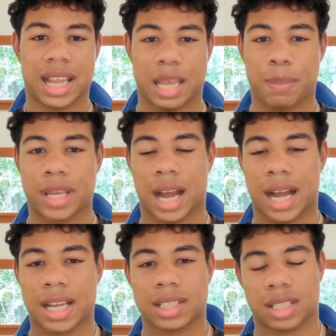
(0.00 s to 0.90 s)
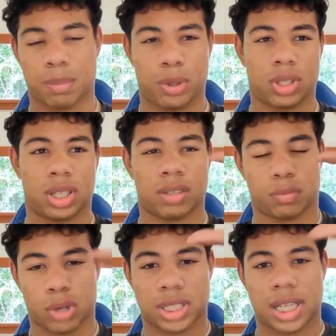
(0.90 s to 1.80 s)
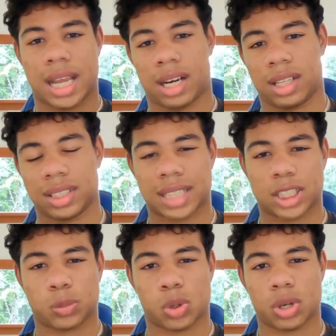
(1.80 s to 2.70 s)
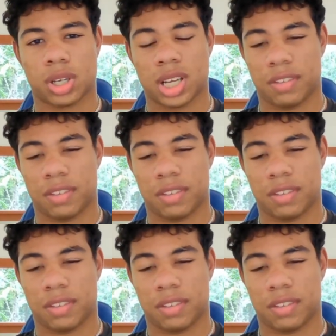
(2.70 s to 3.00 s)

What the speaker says: API to build a front end analytics dashboard.